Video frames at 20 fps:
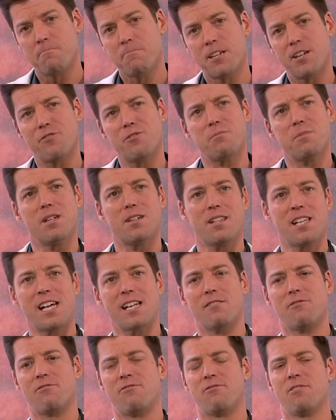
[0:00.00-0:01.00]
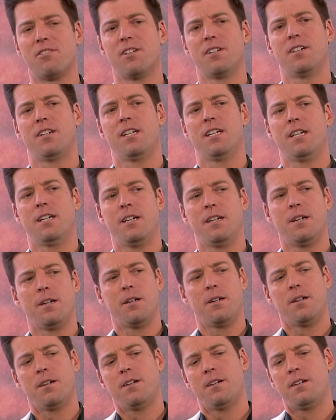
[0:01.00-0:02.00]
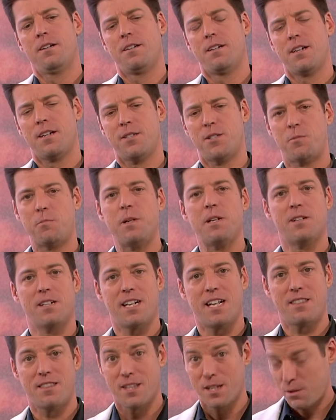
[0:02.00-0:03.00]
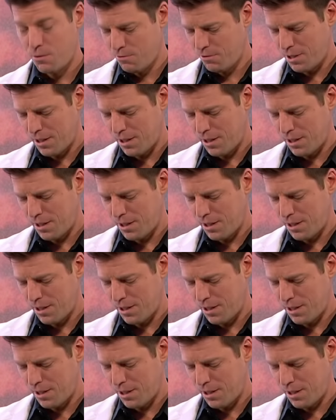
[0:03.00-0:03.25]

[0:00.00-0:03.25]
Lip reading: given me a lot of spirit, I think, through